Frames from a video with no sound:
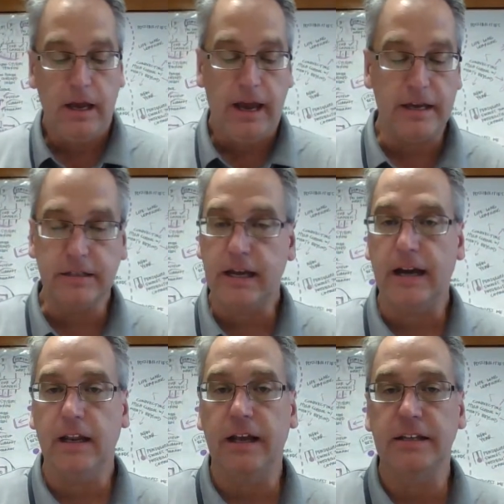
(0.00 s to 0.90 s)
has
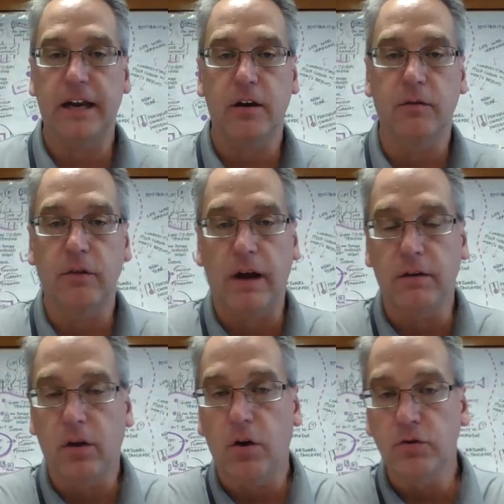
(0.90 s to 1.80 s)
guidelines out
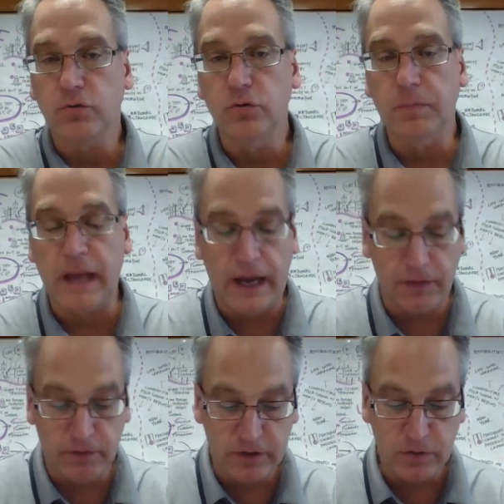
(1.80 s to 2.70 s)
around large group
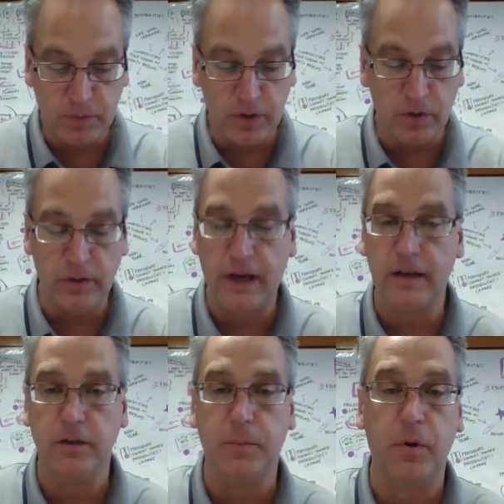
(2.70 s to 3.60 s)
gatherings. We know
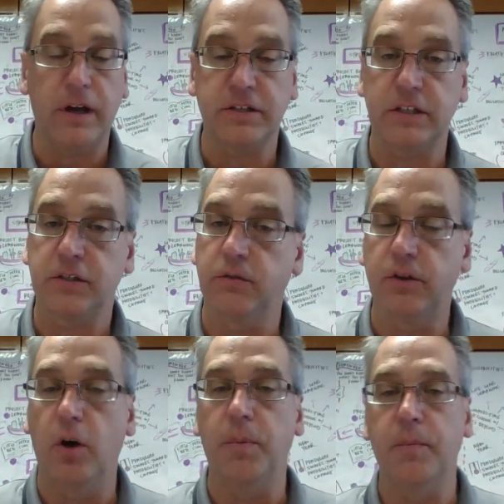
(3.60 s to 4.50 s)
that the process to
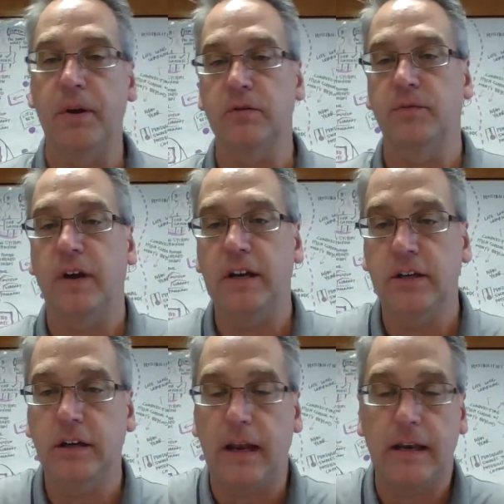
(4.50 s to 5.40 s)
reopen
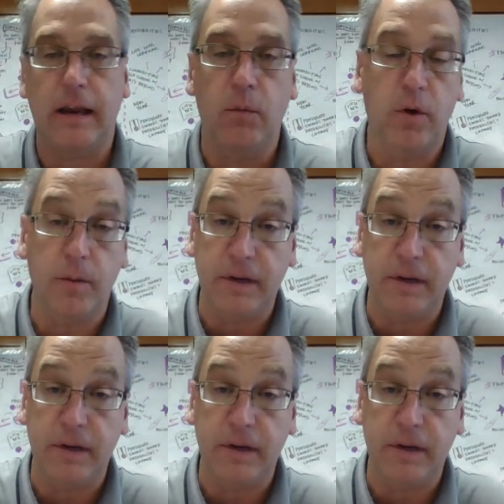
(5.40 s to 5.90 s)
Pennsylvania and, and what it